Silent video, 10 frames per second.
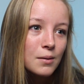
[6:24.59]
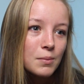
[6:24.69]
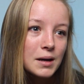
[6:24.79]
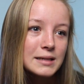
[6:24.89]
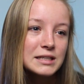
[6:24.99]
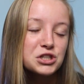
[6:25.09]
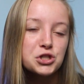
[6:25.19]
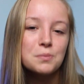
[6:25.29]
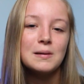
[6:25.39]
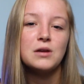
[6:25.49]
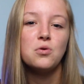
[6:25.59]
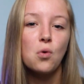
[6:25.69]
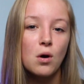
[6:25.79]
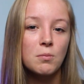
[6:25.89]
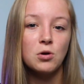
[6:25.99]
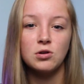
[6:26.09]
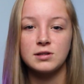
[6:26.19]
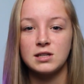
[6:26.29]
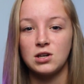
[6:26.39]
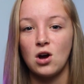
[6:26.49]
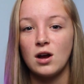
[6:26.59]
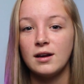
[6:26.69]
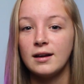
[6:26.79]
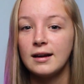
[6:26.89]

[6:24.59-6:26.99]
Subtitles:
because it should be normal to not